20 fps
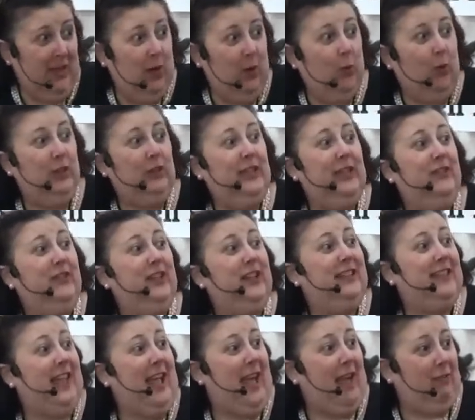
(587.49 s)
we'll leave it
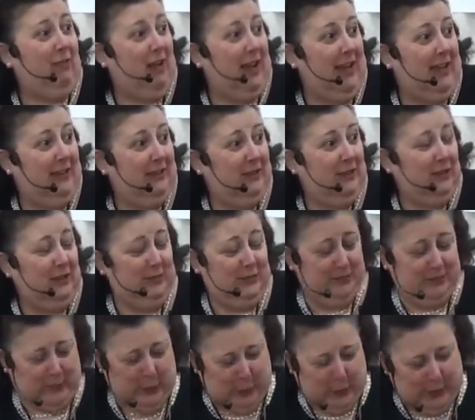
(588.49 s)
at that, right?
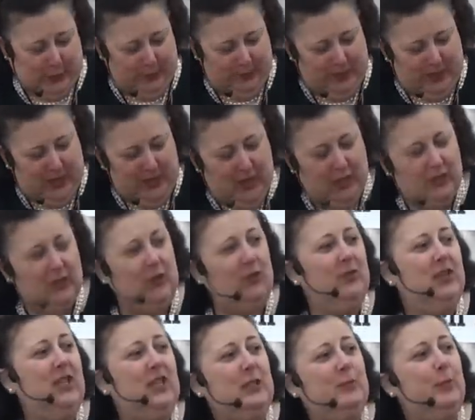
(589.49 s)
So
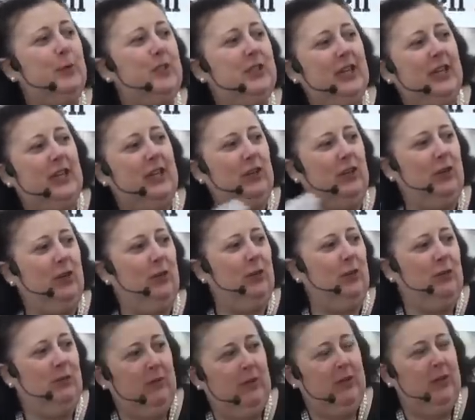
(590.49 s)
this particular
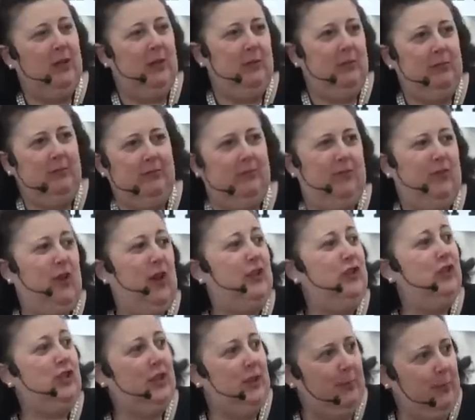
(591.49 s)

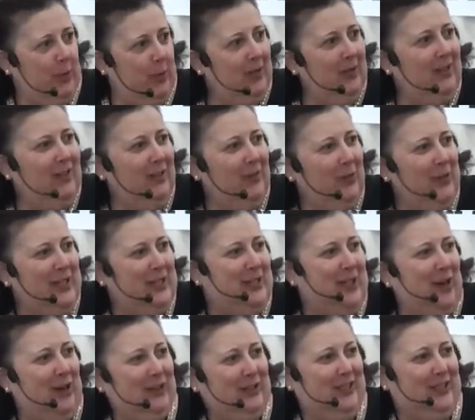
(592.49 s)
friendship
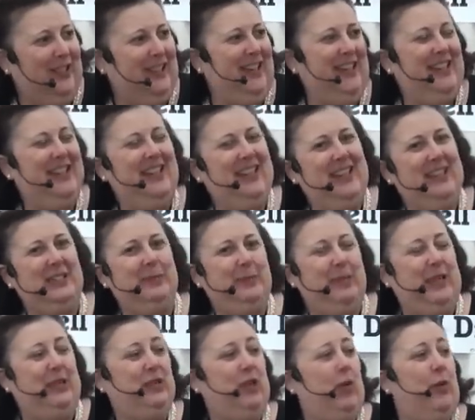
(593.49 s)
resulted in this
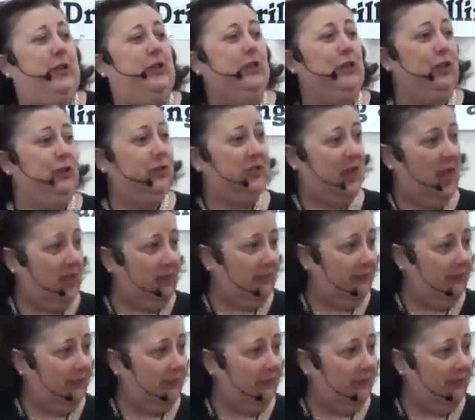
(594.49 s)
piece going to your son,